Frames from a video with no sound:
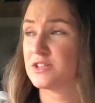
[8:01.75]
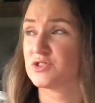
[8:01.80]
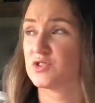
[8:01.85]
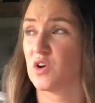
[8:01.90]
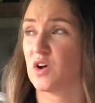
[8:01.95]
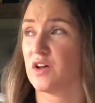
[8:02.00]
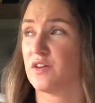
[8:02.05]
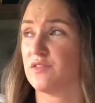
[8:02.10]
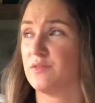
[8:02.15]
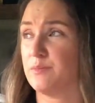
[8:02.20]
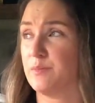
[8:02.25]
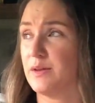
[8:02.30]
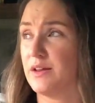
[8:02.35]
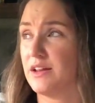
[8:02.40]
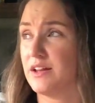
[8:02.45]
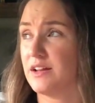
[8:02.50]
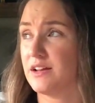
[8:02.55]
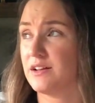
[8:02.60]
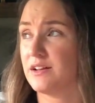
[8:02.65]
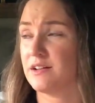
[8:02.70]
So I've
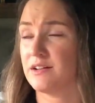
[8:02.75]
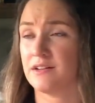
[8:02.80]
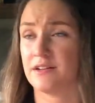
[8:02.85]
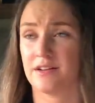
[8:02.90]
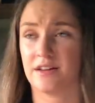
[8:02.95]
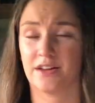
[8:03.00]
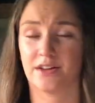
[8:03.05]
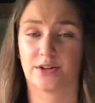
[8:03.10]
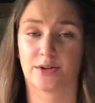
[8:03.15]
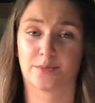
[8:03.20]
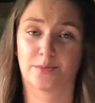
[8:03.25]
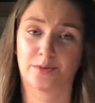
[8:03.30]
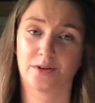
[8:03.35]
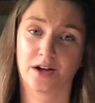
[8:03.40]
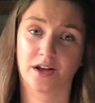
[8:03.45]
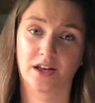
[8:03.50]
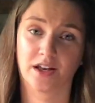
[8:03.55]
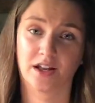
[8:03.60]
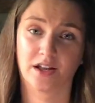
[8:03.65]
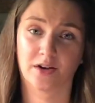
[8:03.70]
been either
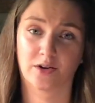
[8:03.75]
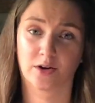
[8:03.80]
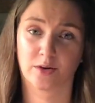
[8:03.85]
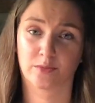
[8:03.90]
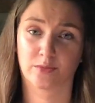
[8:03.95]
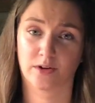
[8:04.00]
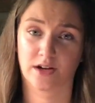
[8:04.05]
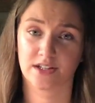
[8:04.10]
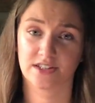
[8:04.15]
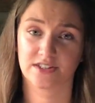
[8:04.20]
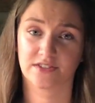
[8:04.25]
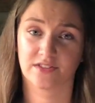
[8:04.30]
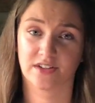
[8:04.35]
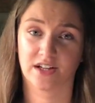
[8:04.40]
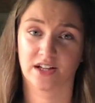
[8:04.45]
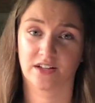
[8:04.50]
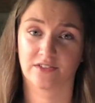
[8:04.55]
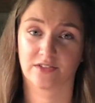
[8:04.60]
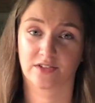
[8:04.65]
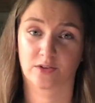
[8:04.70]
pregnant or
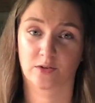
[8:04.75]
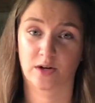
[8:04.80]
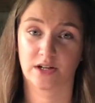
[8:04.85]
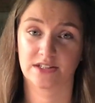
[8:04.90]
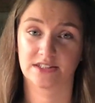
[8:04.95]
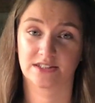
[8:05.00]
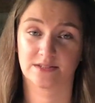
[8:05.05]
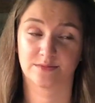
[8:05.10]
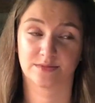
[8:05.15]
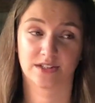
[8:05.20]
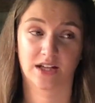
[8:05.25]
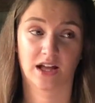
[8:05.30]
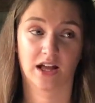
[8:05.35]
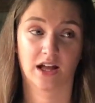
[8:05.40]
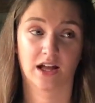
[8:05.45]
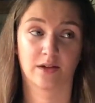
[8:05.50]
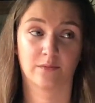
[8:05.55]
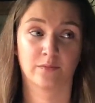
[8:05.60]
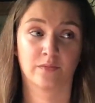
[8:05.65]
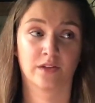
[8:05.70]
breastfeeding for quite some
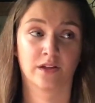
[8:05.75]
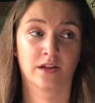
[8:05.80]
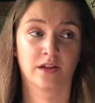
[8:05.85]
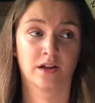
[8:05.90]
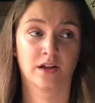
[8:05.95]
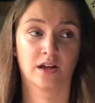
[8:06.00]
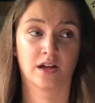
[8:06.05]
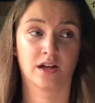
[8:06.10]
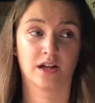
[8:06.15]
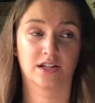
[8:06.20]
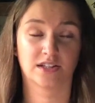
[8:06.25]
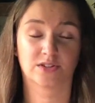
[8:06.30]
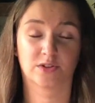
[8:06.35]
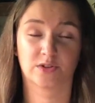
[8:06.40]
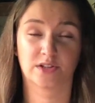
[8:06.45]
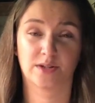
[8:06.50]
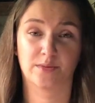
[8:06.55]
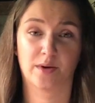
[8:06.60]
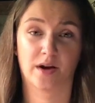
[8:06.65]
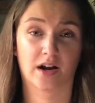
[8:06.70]
time. It's
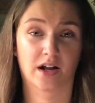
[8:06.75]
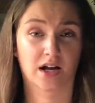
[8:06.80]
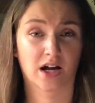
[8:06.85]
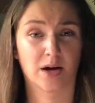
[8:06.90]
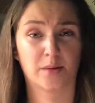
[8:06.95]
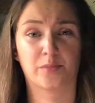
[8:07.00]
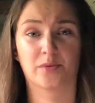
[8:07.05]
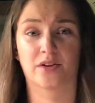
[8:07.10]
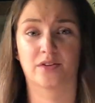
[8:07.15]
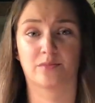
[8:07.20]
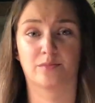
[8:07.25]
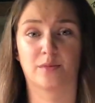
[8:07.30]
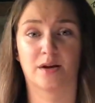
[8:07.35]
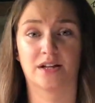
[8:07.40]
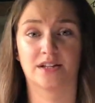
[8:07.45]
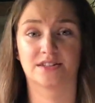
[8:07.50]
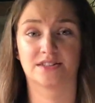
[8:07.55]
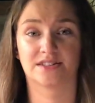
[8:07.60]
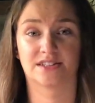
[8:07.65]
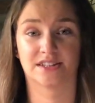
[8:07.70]
only been a couple of
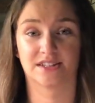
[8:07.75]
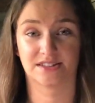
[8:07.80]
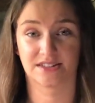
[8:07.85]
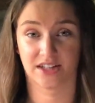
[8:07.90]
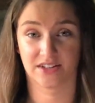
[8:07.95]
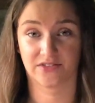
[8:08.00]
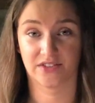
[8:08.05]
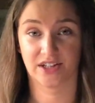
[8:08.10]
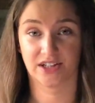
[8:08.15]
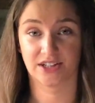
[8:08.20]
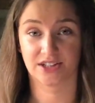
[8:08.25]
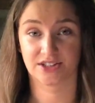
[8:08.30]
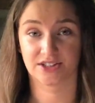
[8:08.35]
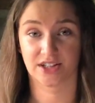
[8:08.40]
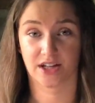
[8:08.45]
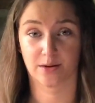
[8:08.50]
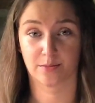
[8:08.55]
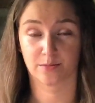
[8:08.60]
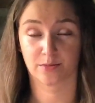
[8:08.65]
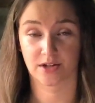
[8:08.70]
months since I
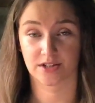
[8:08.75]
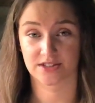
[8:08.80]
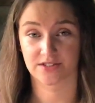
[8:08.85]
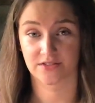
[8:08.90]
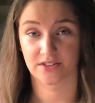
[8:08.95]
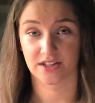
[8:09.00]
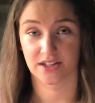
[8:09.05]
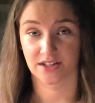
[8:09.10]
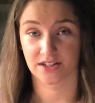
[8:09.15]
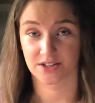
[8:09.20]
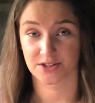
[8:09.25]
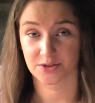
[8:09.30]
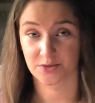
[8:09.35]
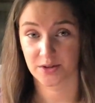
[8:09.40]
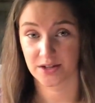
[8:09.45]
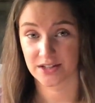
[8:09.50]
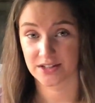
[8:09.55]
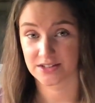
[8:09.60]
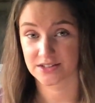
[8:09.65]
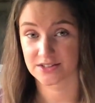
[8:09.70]
finished up breastfeeding the
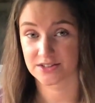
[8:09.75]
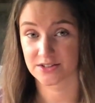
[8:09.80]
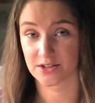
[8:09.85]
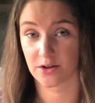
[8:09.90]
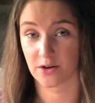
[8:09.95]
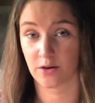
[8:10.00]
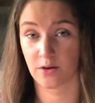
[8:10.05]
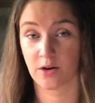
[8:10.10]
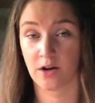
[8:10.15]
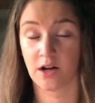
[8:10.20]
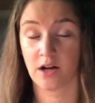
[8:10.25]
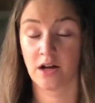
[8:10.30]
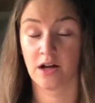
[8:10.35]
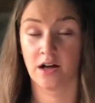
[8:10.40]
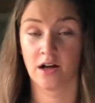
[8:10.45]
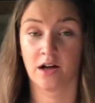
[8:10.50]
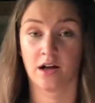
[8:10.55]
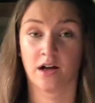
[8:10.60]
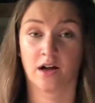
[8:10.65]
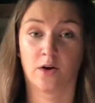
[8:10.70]
twins, so
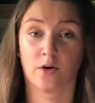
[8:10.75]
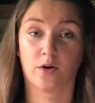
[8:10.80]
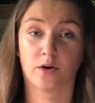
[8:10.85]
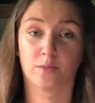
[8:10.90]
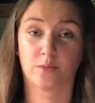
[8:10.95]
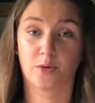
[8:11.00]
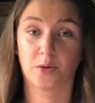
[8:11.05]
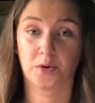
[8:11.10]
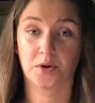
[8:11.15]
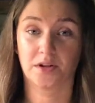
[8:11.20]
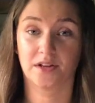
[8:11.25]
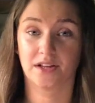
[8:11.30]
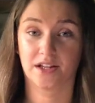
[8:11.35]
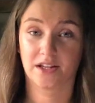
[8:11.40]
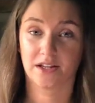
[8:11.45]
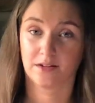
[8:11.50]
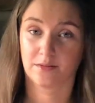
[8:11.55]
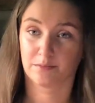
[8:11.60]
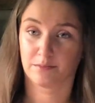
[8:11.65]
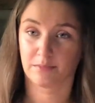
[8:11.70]

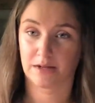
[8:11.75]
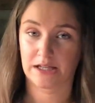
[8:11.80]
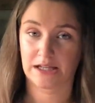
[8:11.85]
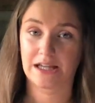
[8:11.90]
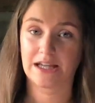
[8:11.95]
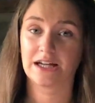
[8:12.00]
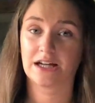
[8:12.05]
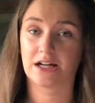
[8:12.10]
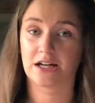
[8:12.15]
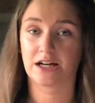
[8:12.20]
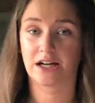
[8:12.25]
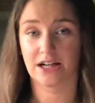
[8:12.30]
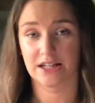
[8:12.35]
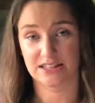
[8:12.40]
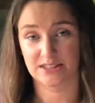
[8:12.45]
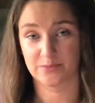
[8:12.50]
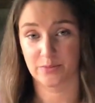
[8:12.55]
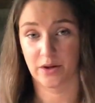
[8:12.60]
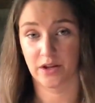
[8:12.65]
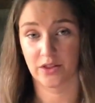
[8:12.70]
hormonally my hair
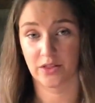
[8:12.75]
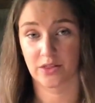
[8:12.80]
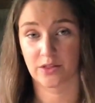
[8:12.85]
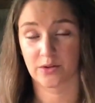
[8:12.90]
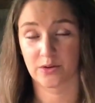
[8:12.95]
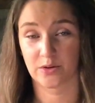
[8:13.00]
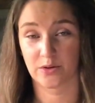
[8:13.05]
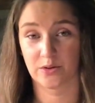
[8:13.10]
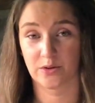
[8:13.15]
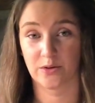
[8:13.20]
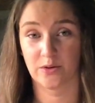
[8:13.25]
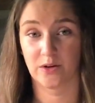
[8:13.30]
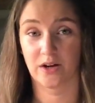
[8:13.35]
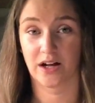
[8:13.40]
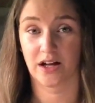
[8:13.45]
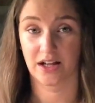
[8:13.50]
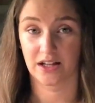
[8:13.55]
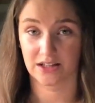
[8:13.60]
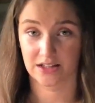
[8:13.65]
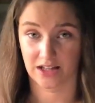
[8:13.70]
has been through
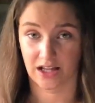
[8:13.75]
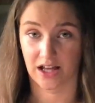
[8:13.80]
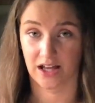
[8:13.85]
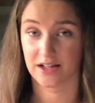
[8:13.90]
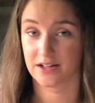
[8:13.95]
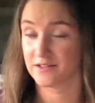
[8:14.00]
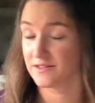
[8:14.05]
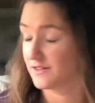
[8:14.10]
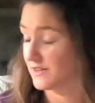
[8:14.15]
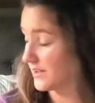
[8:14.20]
a lot.